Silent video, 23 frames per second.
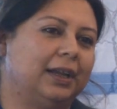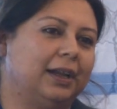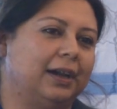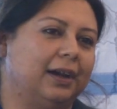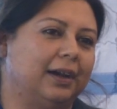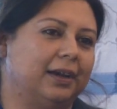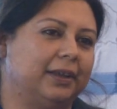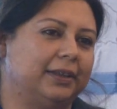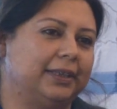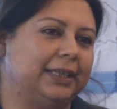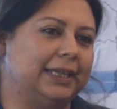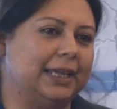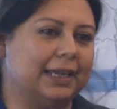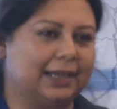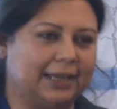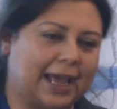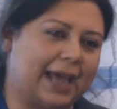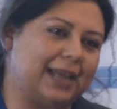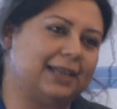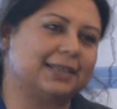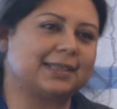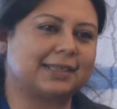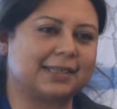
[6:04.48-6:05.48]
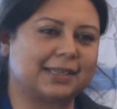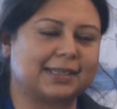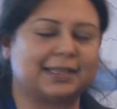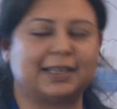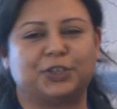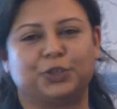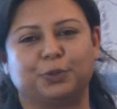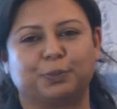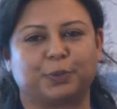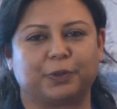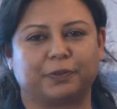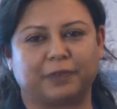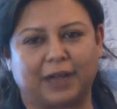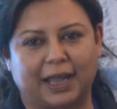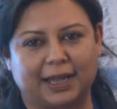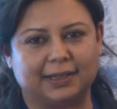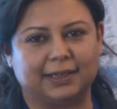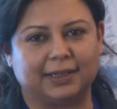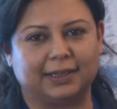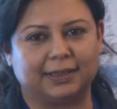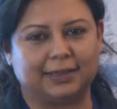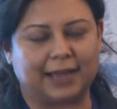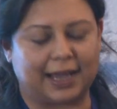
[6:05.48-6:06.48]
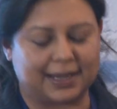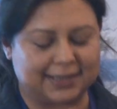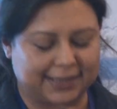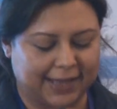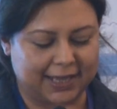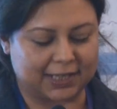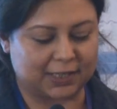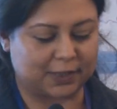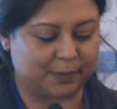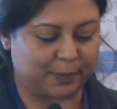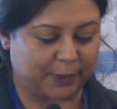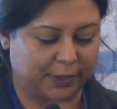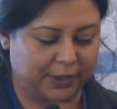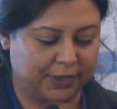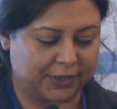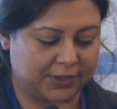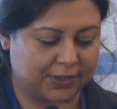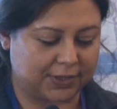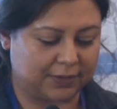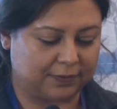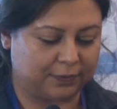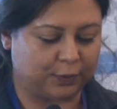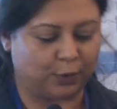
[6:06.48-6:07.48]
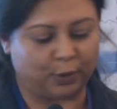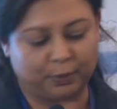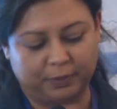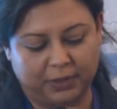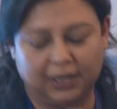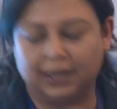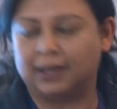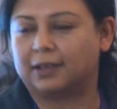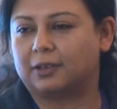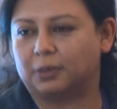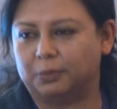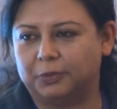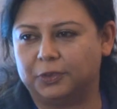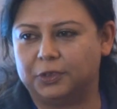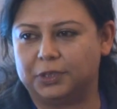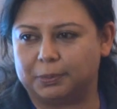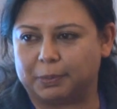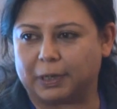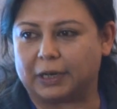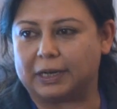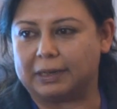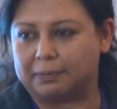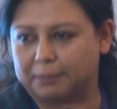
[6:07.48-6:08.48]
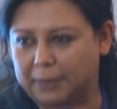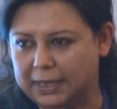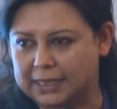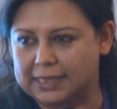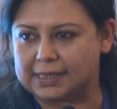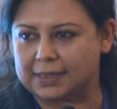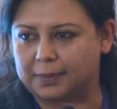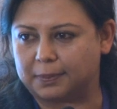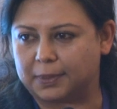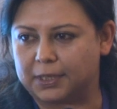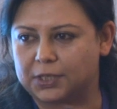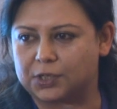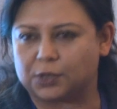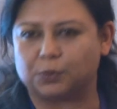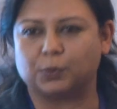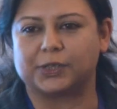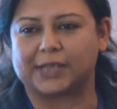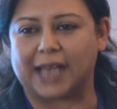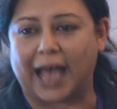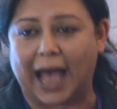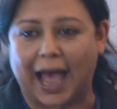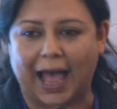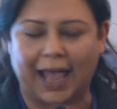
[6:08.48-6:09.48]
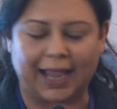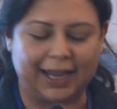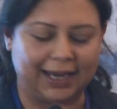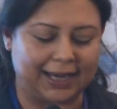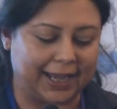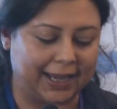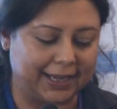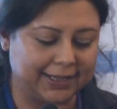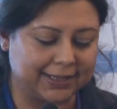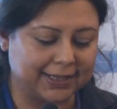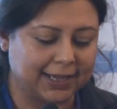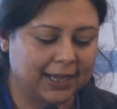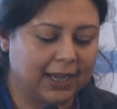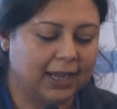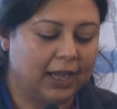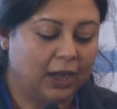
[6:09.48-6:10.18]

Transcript: uh, the analysis that you provided as experts, for me, community participation was a highlight.